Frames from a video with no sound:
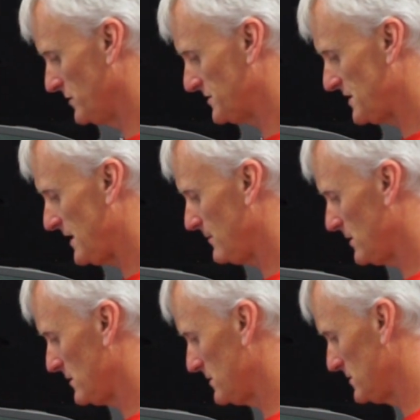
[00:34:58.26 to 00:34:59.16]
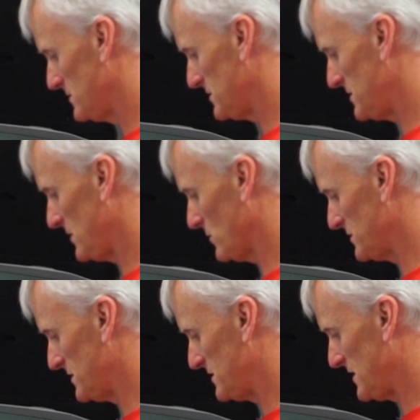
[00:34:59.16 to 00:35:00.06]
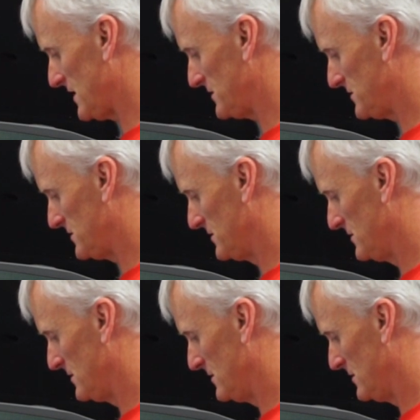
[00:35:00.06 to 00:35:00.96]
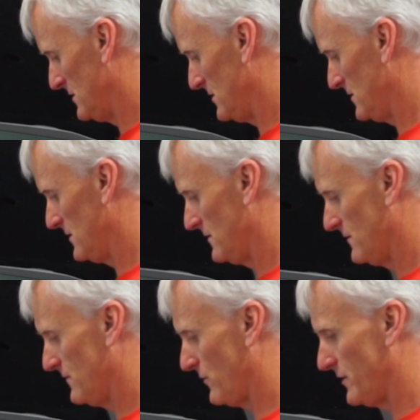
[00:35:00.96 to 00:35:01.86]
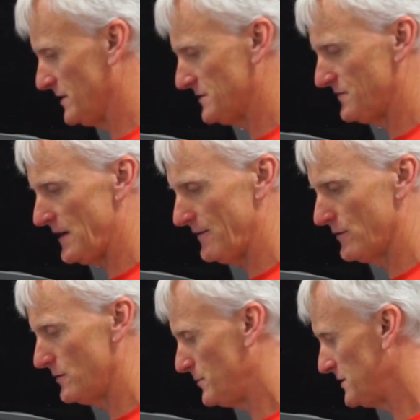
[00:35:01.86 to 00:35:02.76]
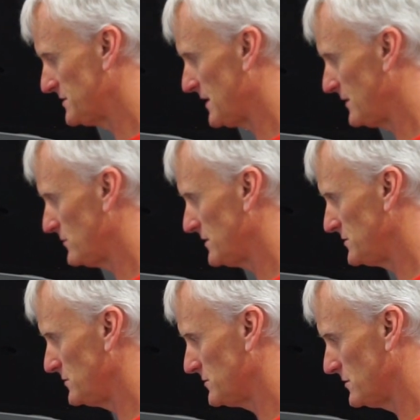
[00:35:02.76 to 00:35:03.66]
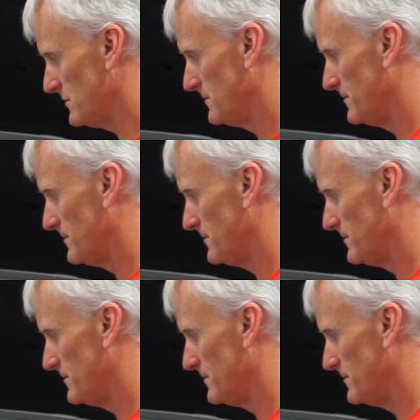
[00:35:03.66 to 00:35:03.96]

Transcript: the same sequence of tests for this 500 psi transducer.